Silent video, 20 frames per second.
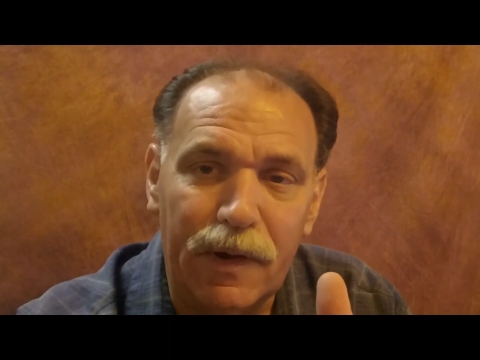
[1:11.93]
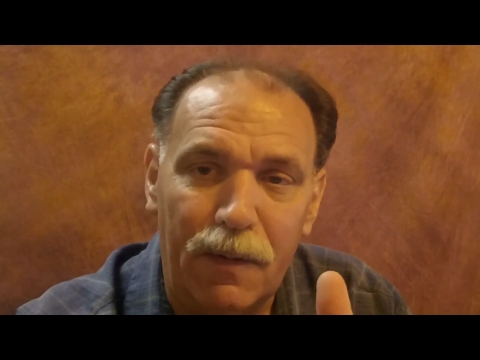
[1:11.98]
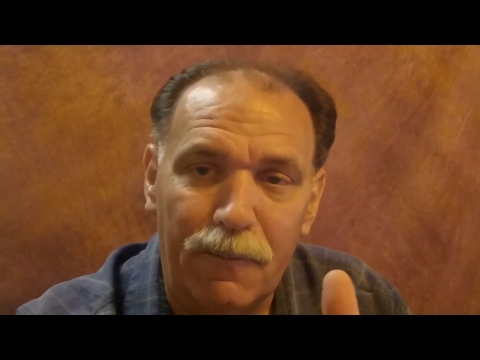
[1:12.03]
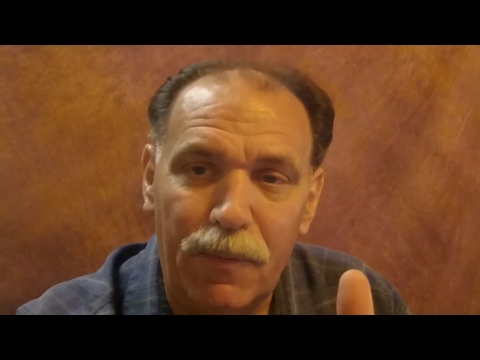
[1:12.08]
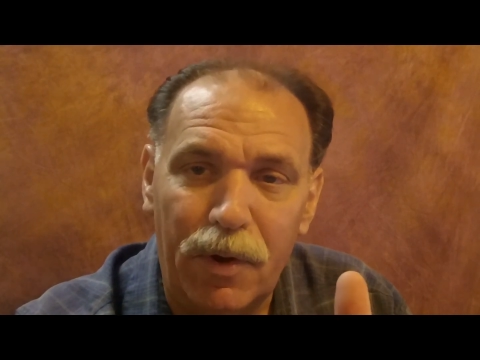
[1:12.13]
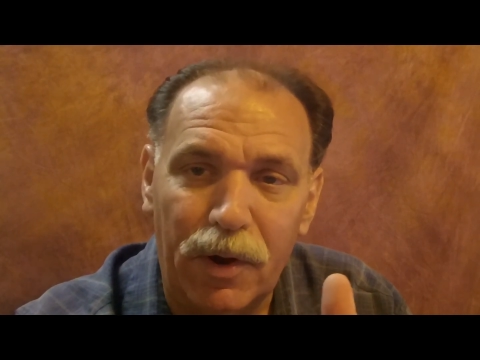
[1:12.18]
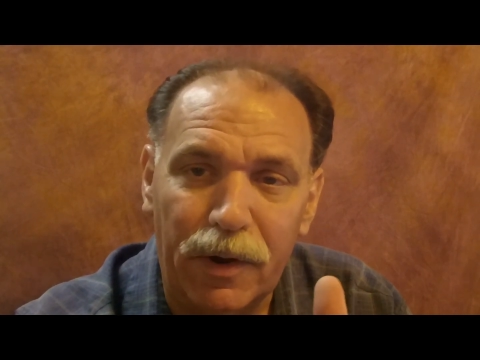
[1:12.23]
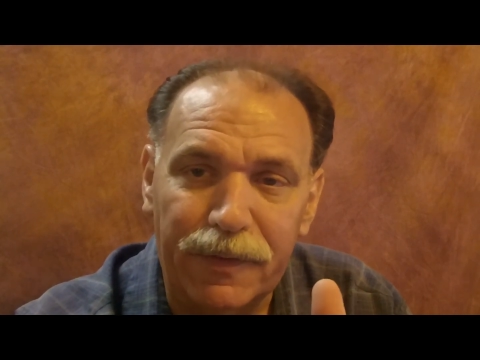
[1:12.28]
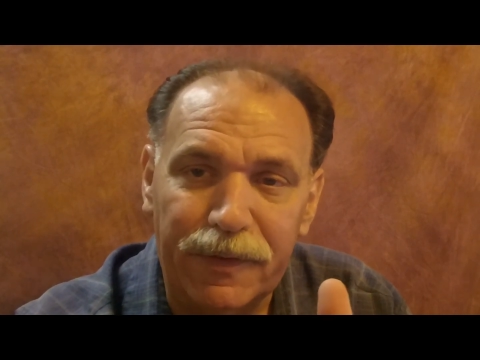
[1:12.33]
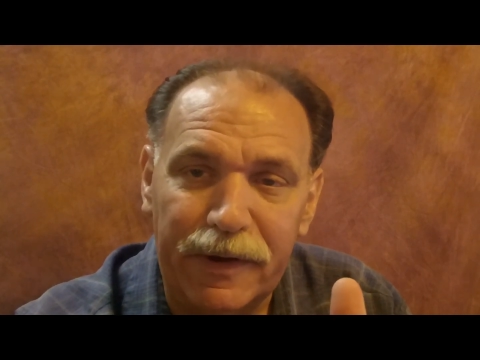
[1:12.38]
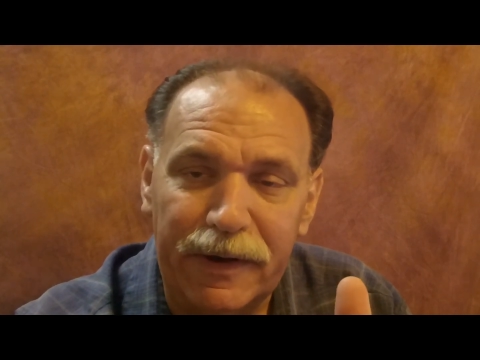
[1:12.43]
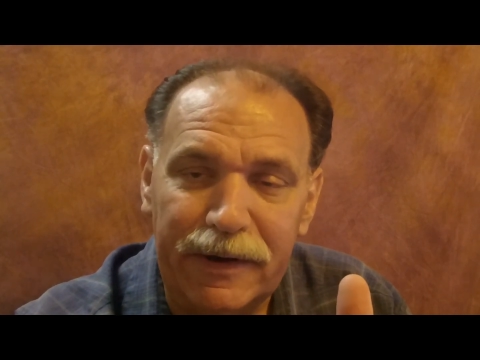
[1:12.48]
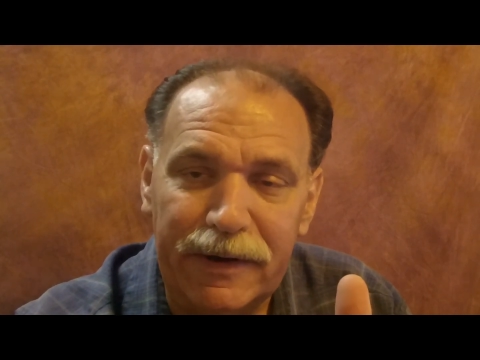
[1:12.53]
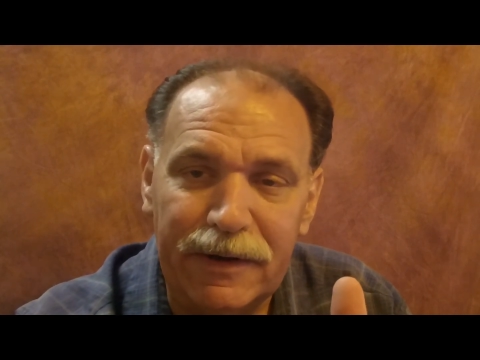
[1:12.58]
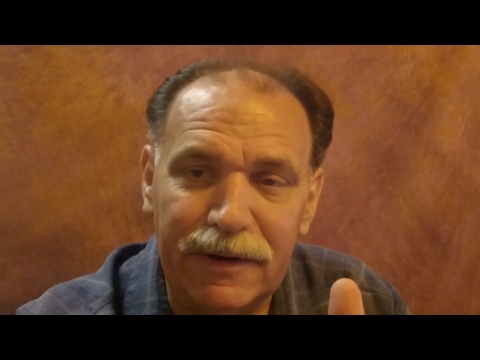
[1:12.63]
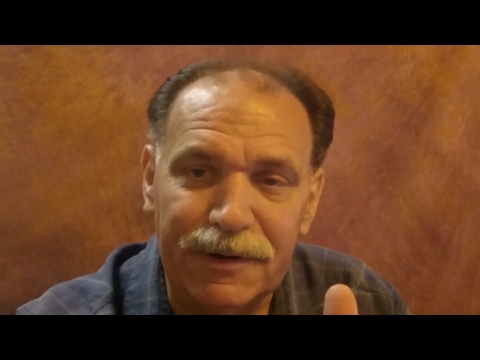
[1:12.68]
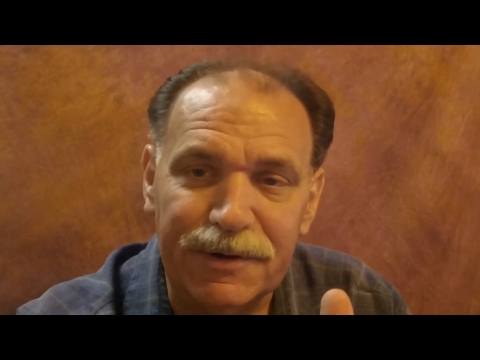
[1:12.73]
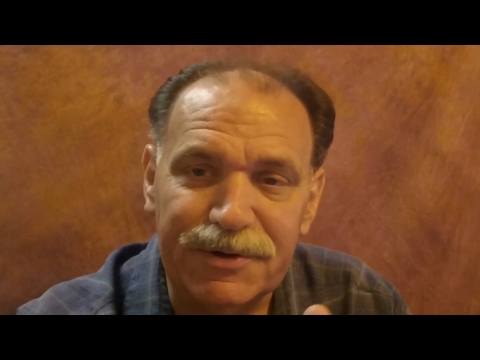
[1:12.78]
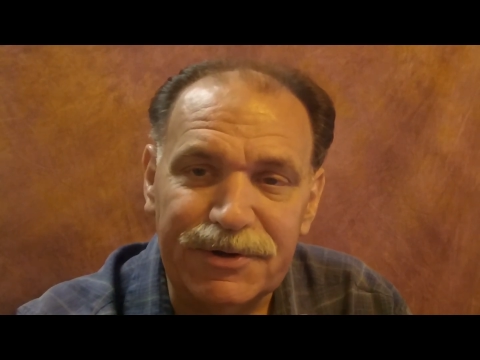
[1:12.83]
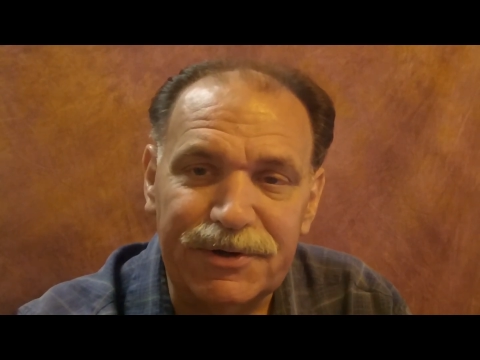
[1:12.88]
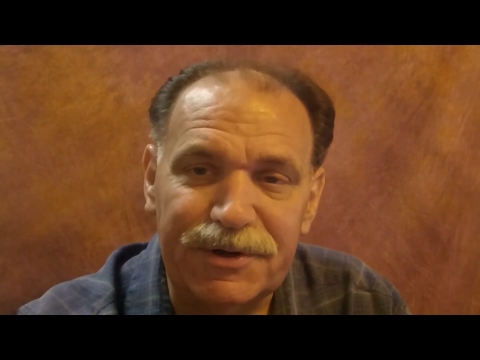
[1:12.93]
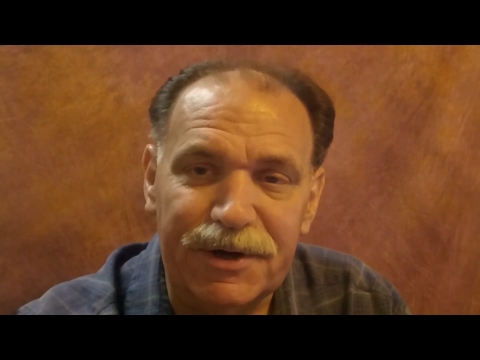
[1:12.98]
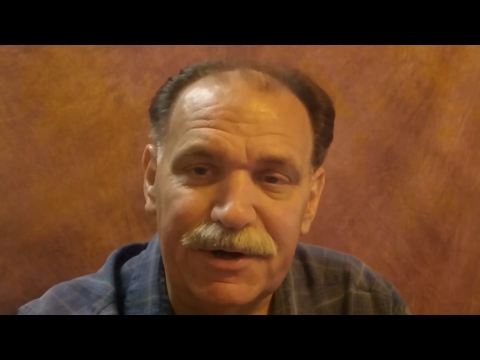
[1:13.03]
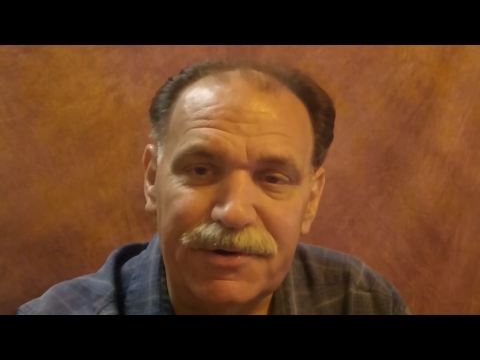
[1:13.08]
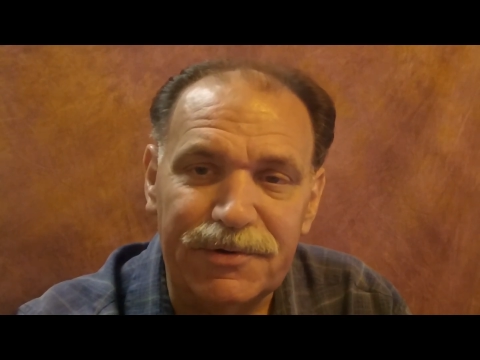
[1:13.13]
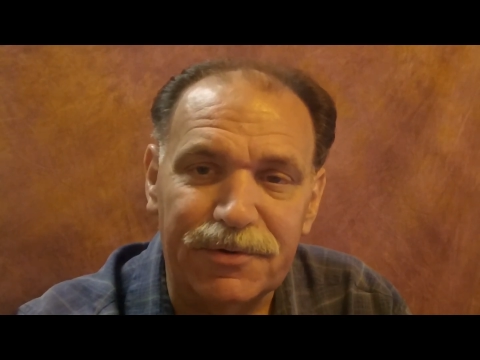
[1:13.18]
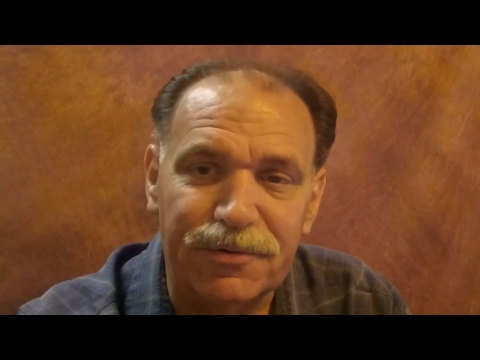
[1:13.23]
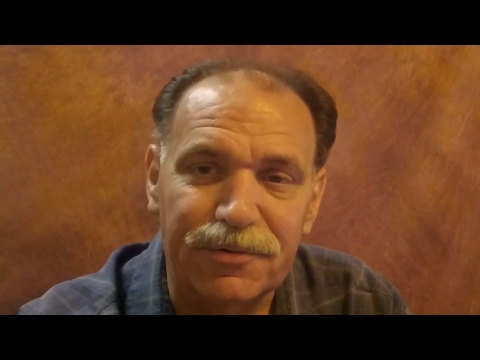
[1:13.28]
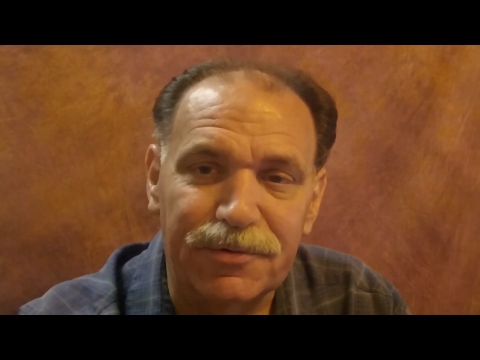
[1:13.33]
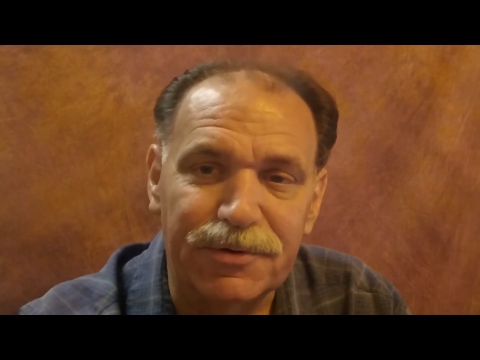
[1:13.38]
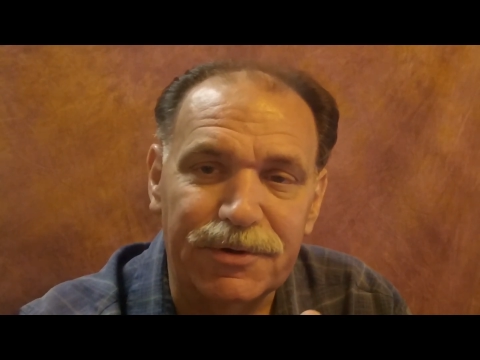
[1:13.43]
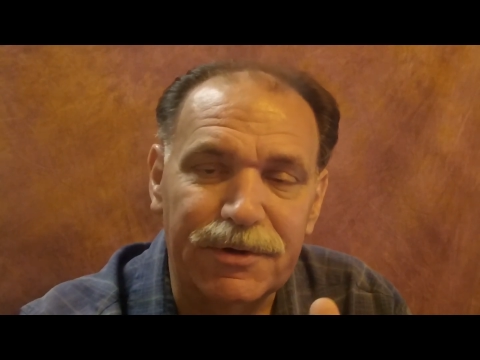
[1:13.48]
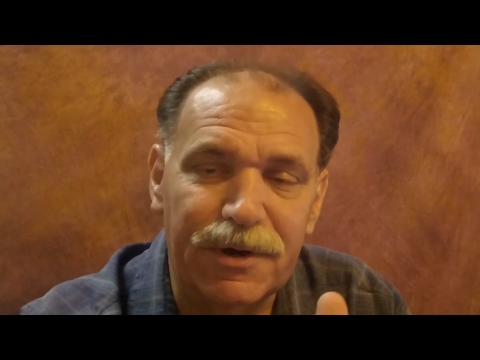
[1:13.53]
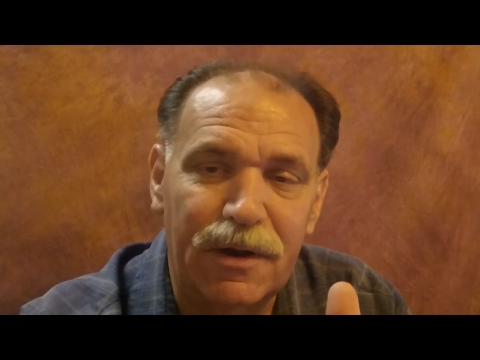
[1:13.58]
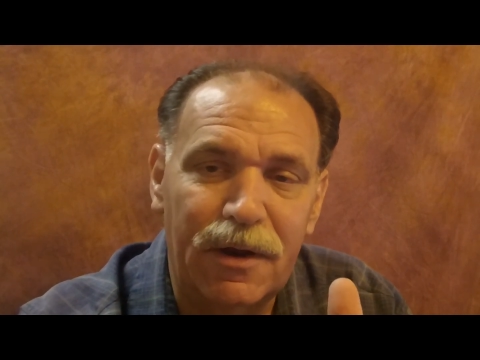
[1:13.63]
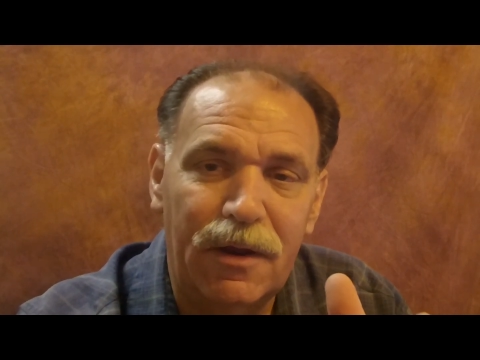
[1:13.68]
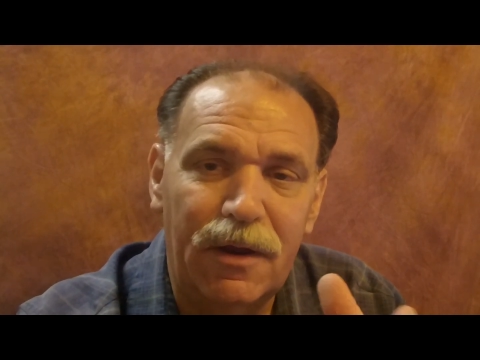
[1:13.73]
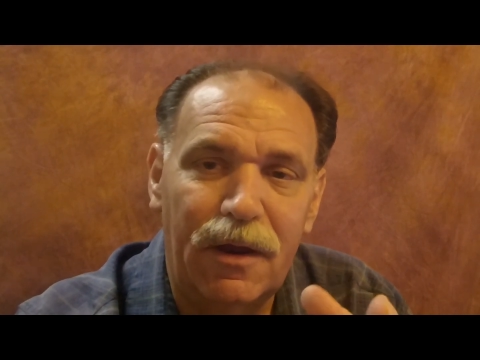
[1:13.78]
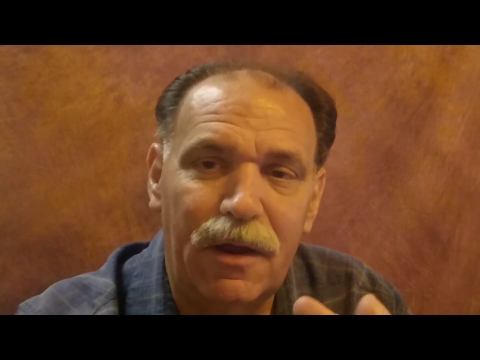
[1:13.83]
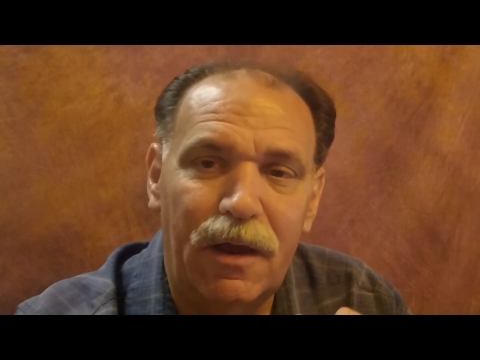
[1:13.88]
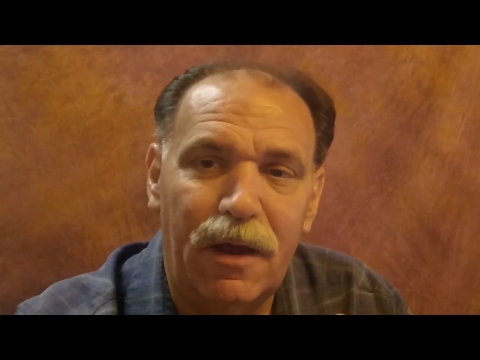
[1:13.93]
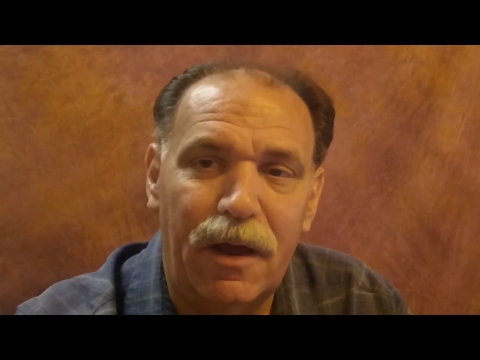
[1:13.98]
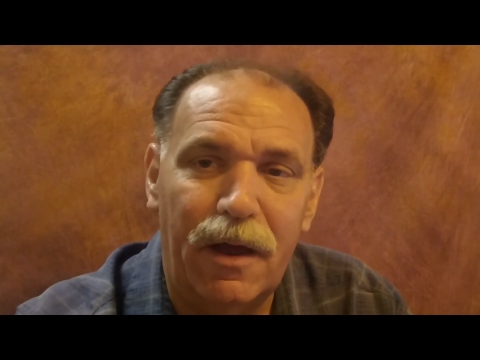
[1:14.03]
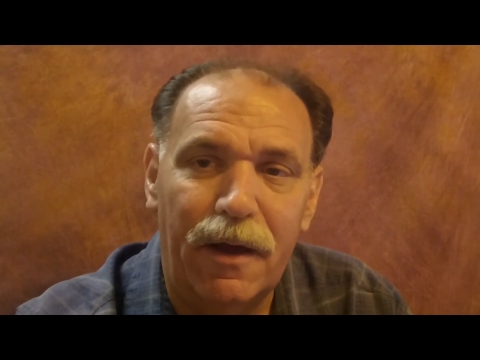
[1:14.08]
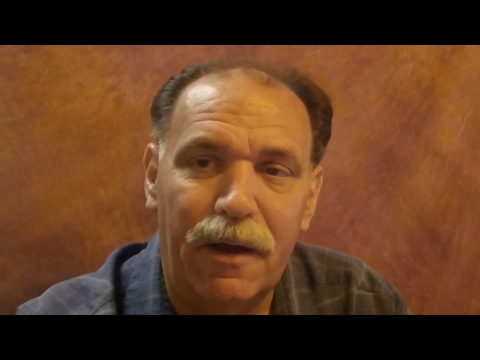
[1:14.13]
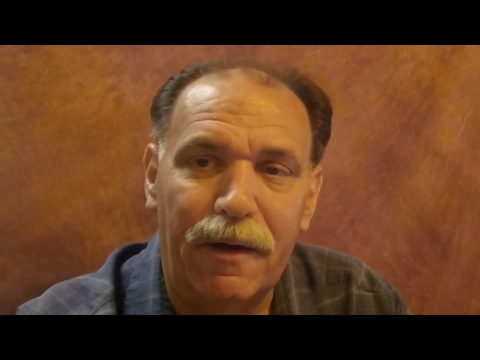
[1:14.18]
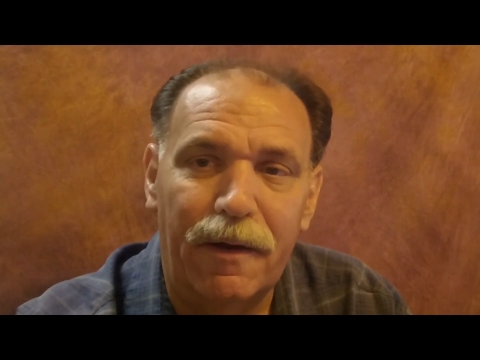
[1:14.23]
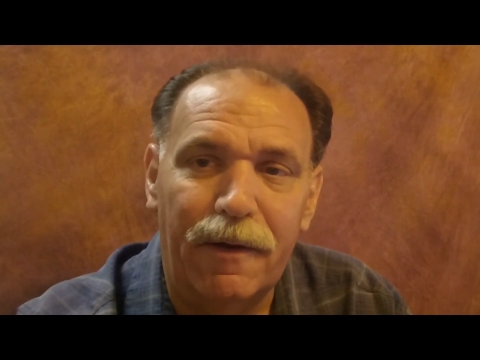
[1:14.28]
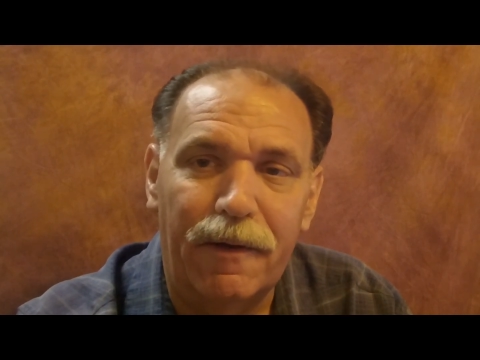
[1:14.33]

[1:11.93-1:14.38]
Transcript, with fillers: among the English teachers. Uh,